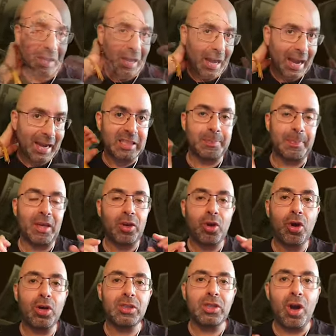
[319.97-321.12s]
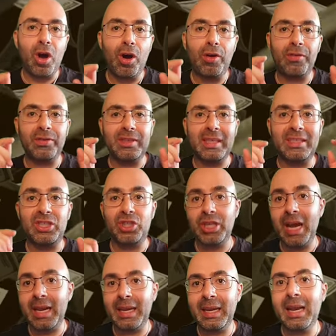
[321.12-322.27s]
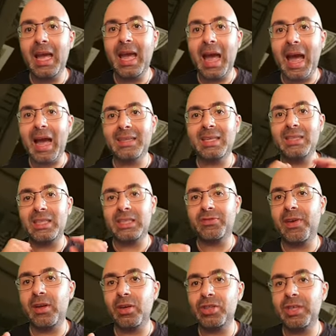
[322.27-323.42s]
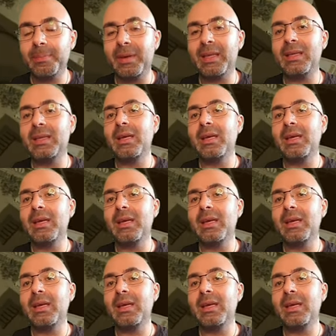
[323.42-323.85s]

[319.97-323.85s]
and it's because of this shunning and the disfellowshipping